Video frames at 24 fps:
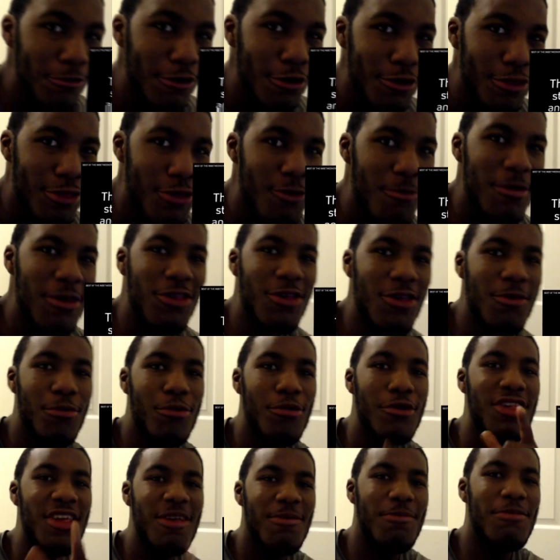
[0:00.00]
YouTube? It's your
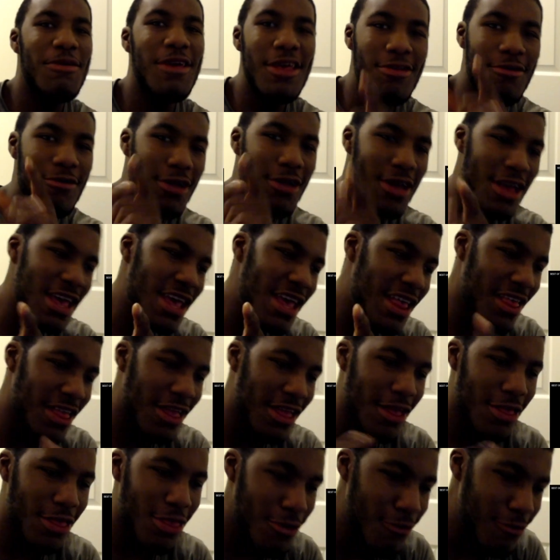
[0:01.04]
boy GP's on the keys, and
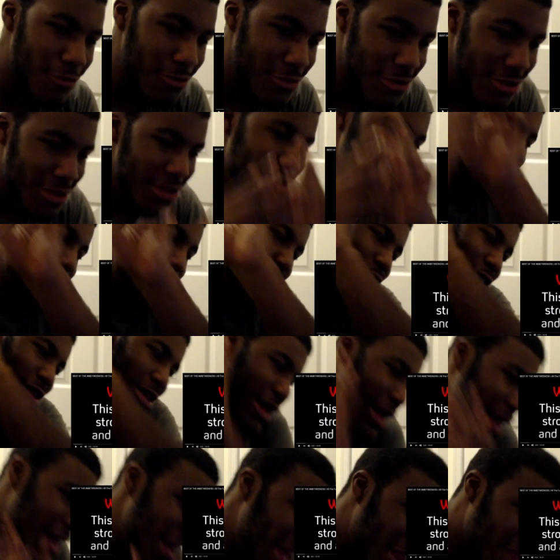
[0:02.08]
it's two.
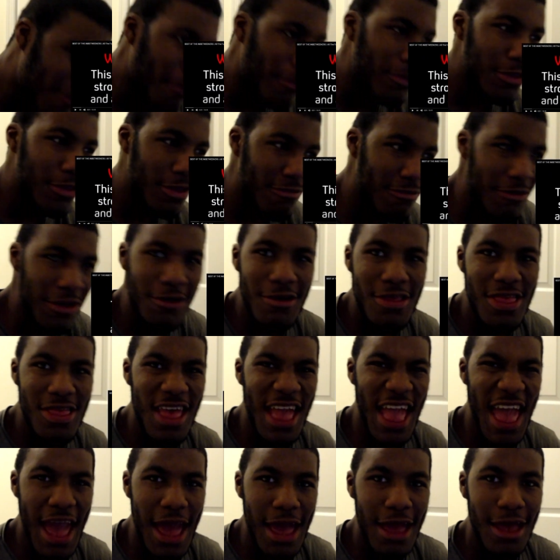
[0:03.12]
He's about another video
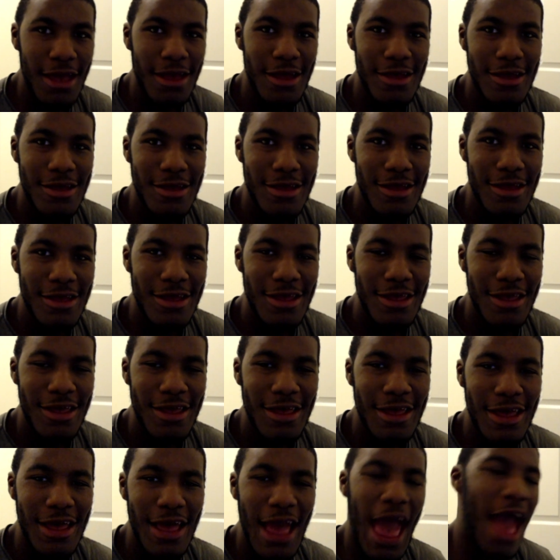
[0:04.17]
today.
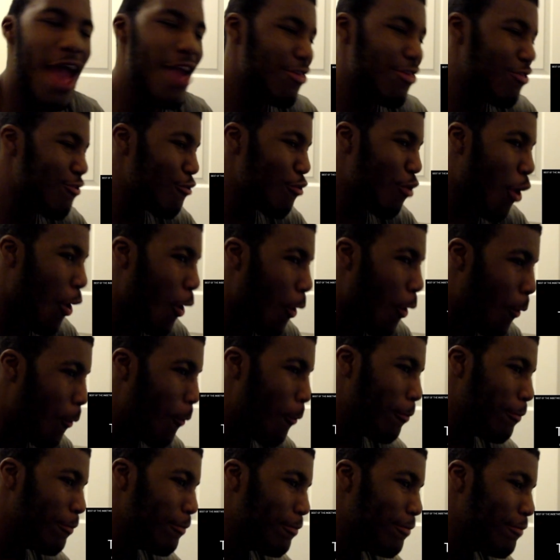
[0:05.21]
As you know,
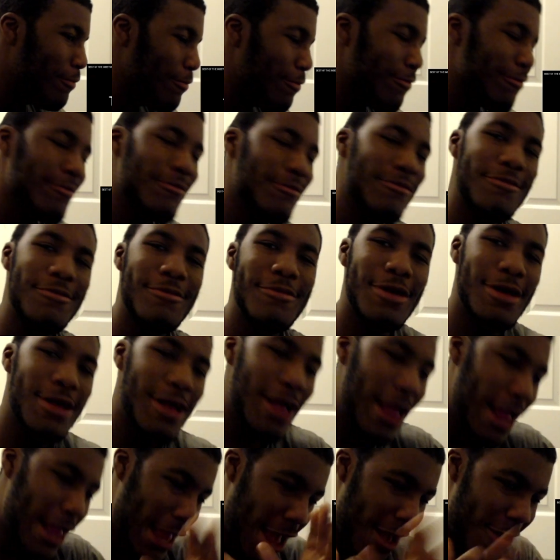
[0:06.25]

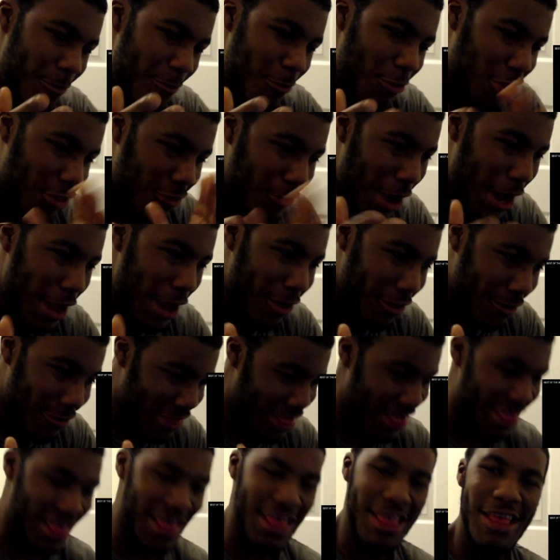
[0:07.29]

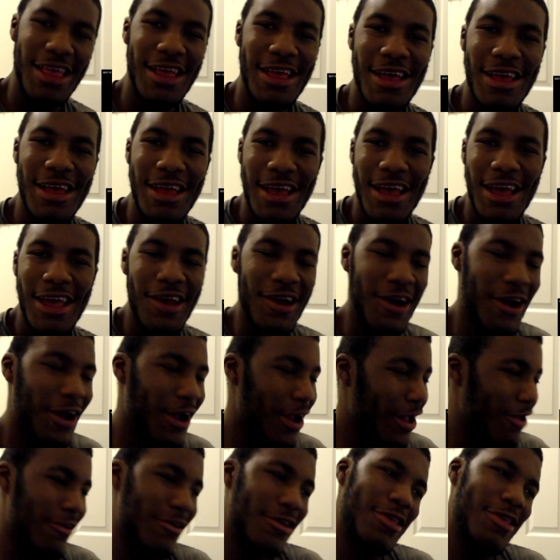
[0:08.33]
Inbetweeners. You already
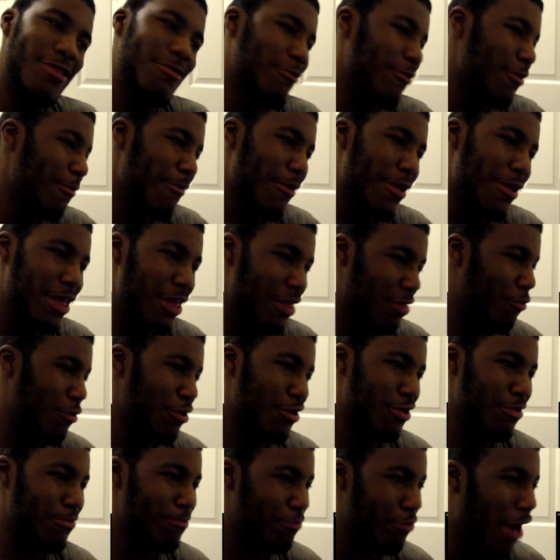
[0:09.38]
know this
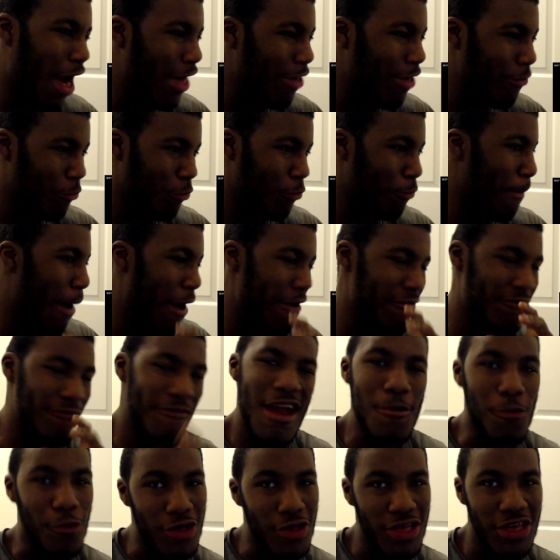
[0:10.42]
one probably my
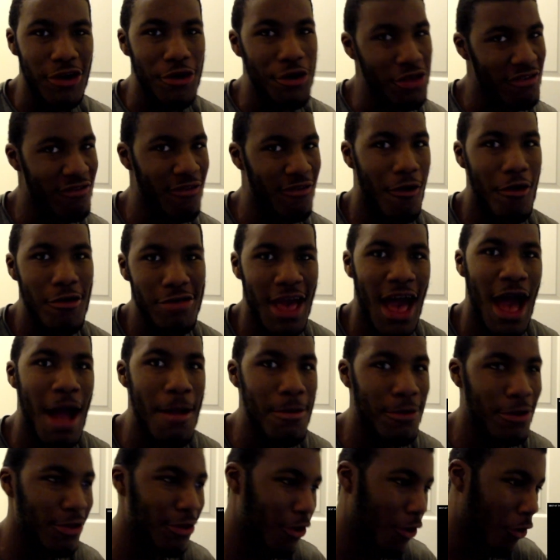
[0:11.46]
favorite series of all
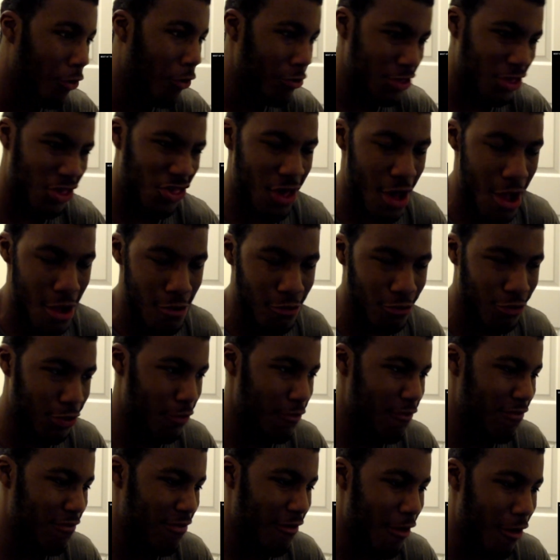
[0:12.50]
time on this channel
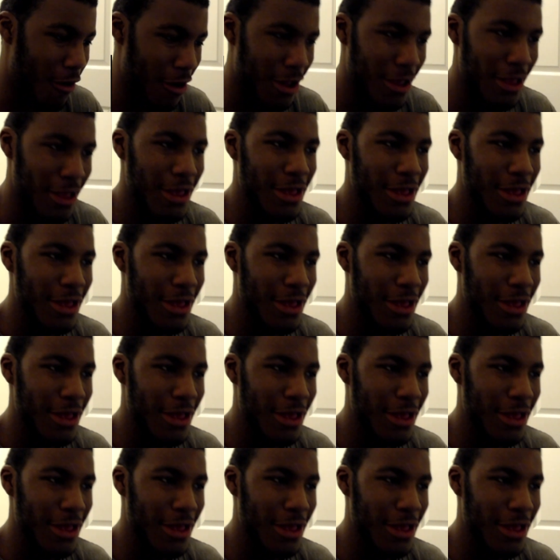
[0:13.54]
so far.